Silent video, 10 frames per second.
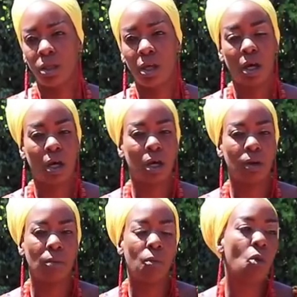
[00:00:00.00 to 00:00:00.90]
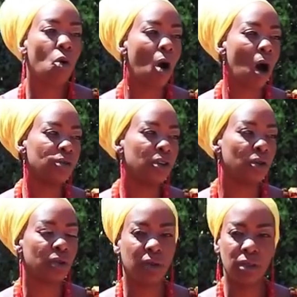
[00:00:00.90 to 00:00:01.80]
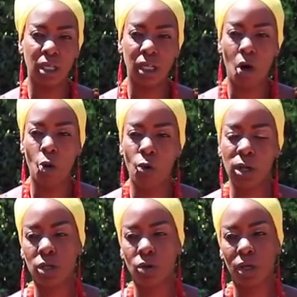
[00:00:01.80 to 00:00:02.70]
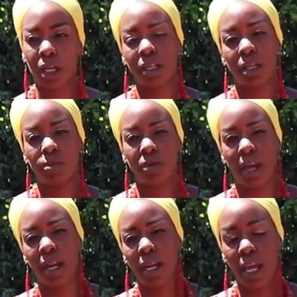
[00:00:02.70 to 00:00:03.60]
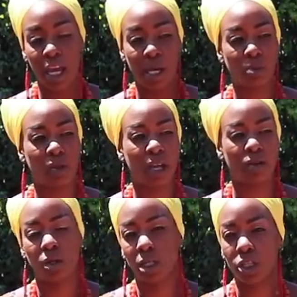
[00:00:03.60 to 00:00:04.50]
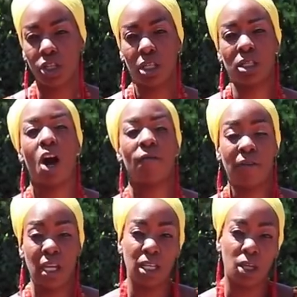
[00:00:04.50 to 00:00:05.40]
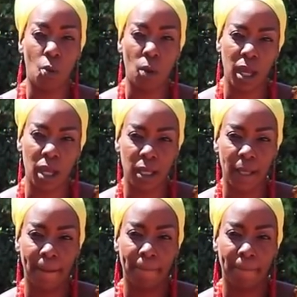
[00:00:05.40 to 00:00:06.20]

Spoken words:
the more, the original kingdoms, their names, their traditions are fading away.